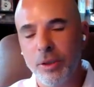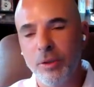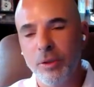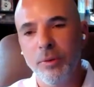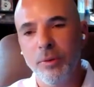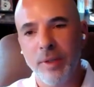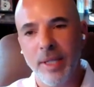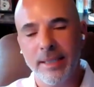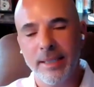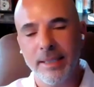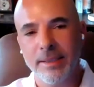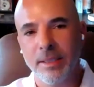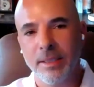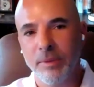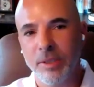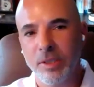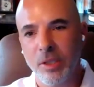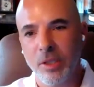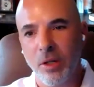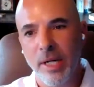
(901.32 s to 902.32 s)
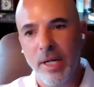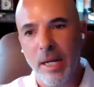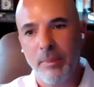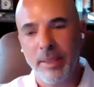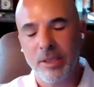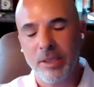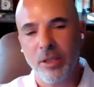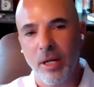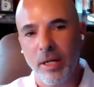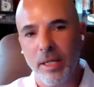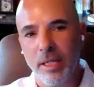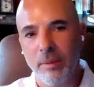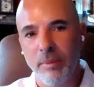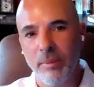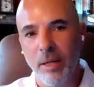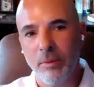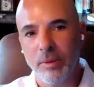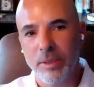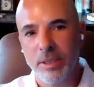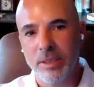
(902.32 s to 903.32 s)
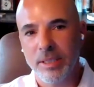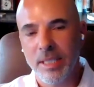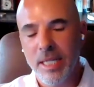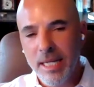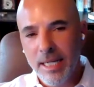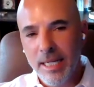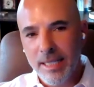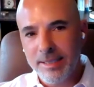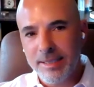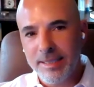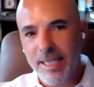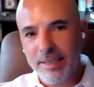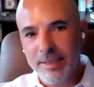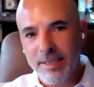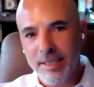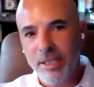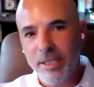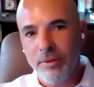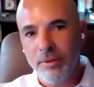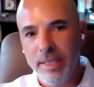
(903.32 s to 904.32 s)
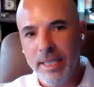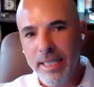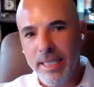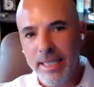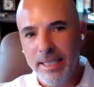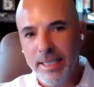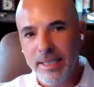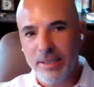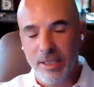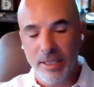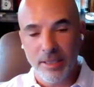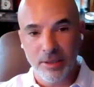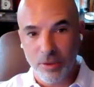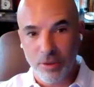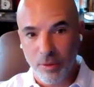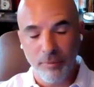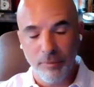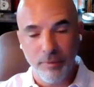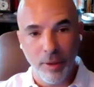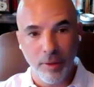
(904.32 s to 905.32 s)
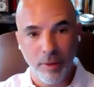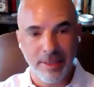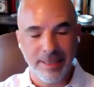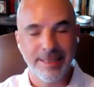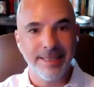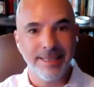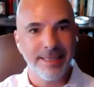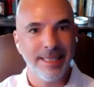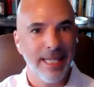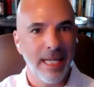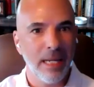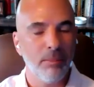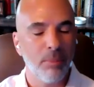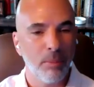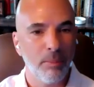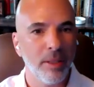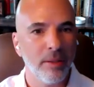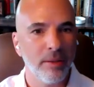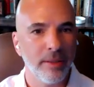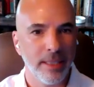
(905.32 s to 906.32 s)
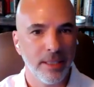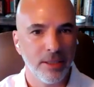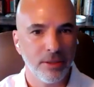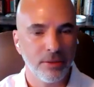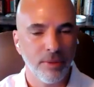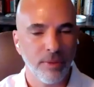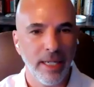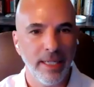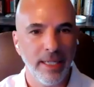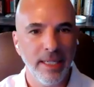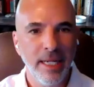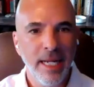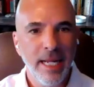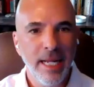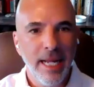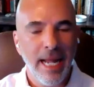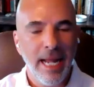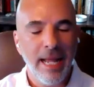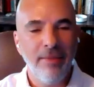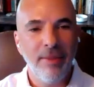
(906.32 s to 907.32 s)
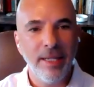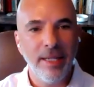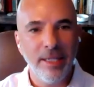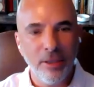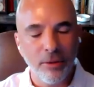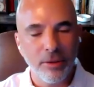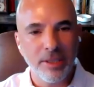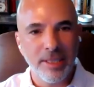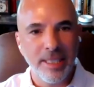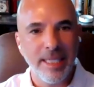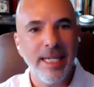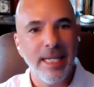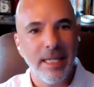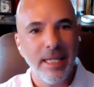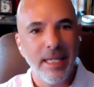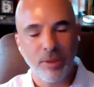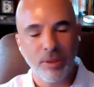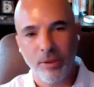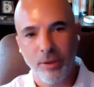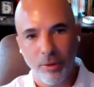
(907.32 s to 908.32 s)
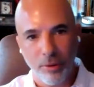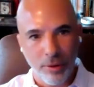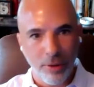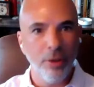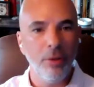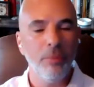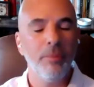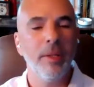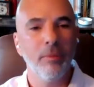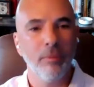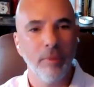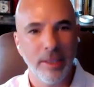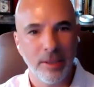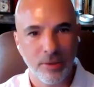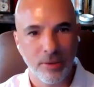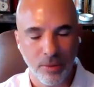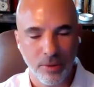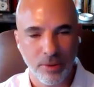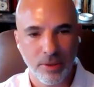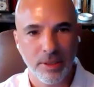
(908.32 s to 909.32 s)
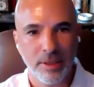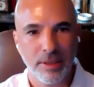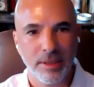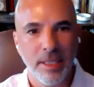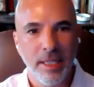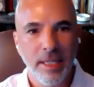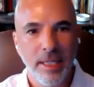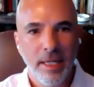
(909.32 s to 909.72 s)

two things that we started out by talking about, which is assessing your needs and sort of your existing capabilities, right? And then your team, so your human resources.